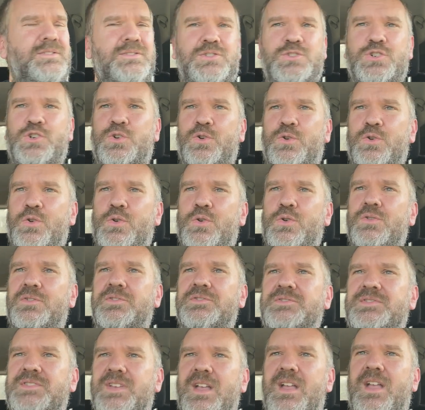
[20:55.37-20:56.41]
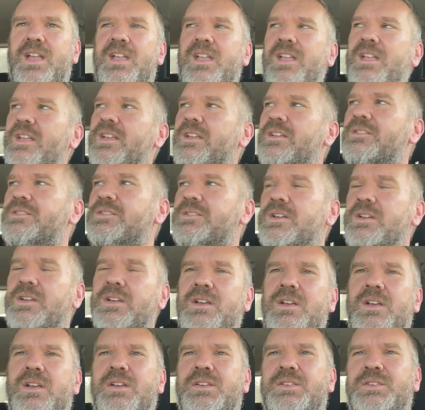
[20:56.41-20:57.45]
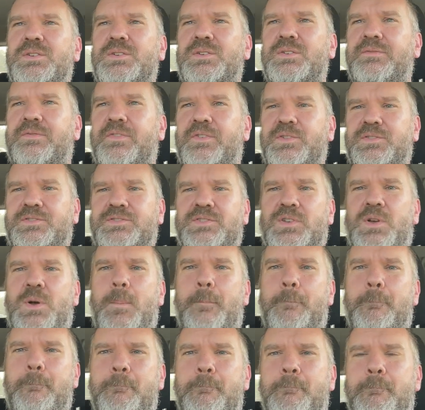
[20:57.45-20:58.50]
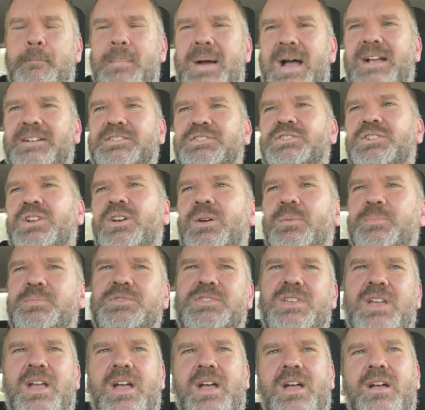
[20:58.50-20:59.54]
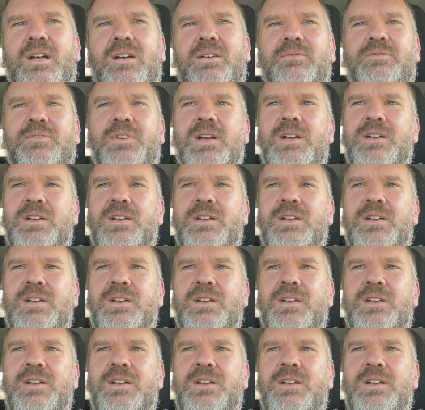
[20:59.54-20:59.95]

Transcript: turtles and Universal mashups have